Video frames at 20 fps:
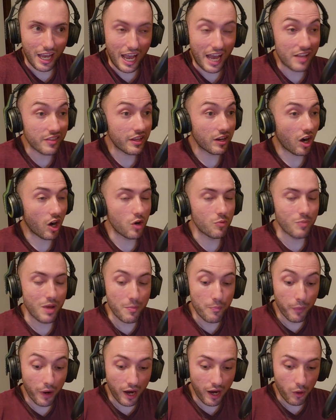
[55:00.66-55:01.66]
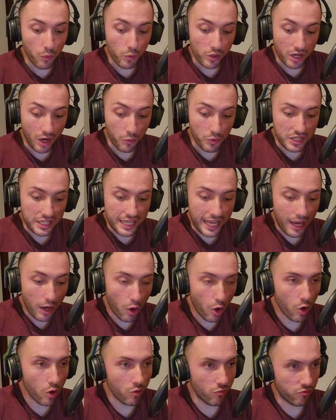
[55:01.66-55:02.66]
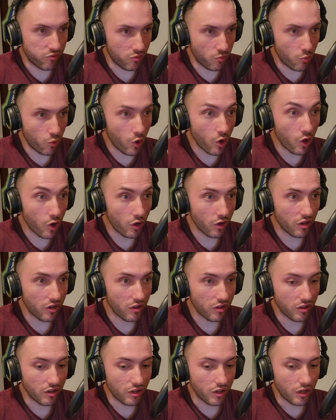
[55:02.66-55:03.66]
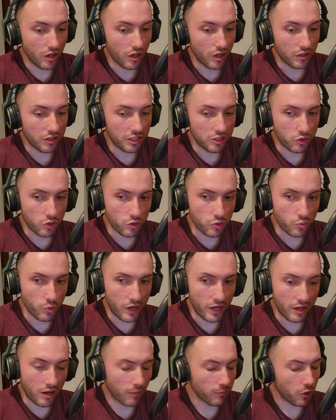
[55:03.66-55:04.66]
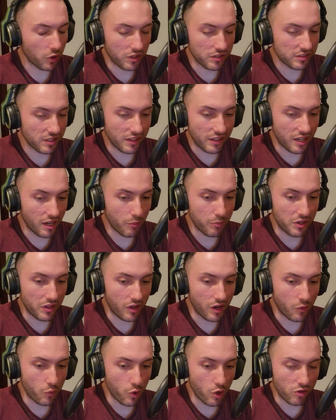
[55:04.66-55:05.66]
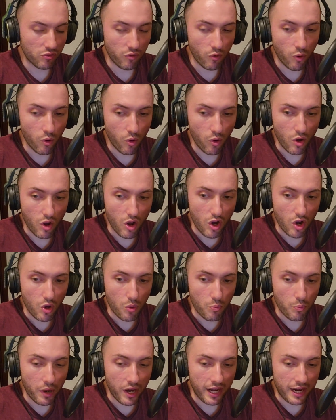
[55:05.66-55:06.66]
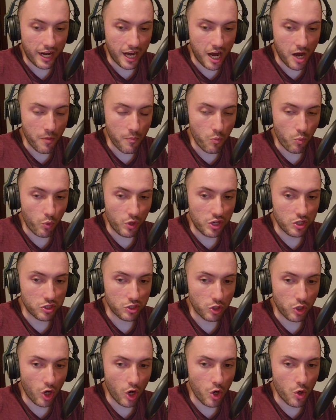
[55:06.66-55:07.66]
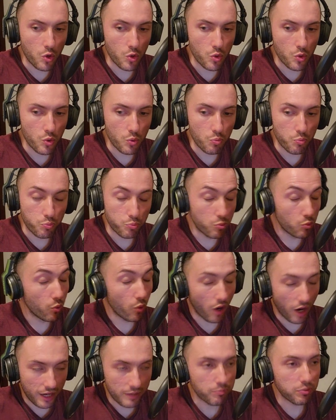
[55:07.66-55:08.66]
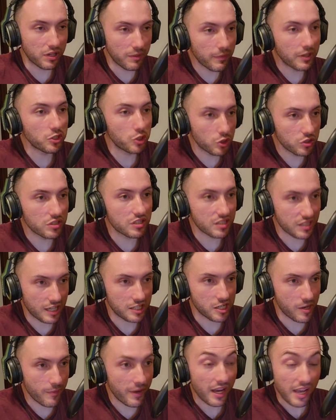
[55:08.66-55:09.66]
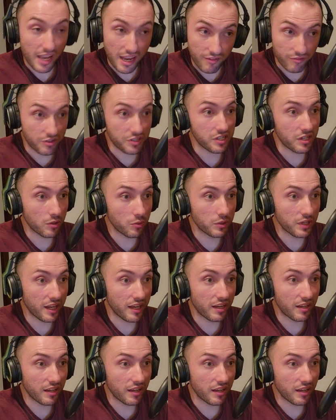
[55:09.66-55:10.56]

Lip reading: And then I remember when I would get home from work, this was when, I'm not going to say the company that I worked for, but we used to go, I'd pretty much use the sledgehammer every single day.